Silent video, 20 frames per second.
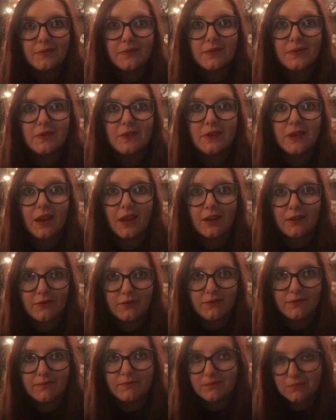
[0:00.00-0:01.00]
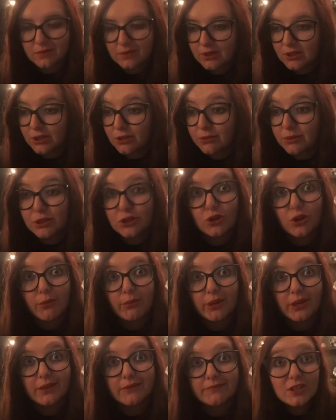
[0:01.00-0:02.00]
it's kind of a little bit
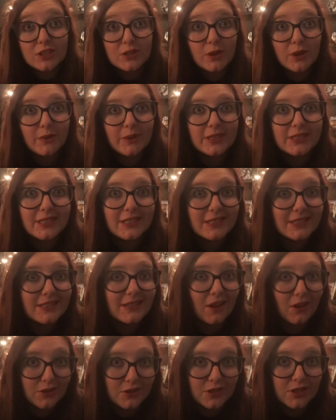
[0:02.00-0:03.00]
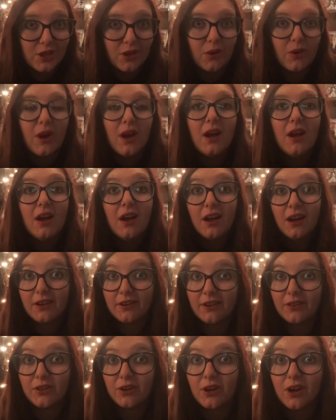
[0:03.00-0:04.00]
trippy. So anyways, this is also
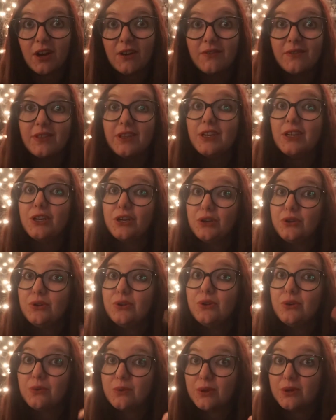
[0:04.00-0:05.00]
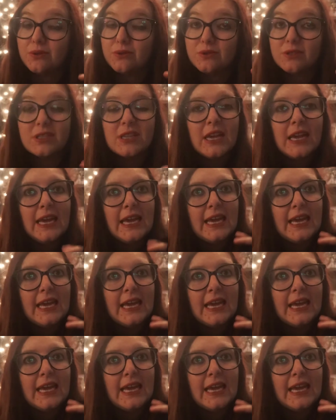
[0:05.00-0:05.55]
another of the good runes.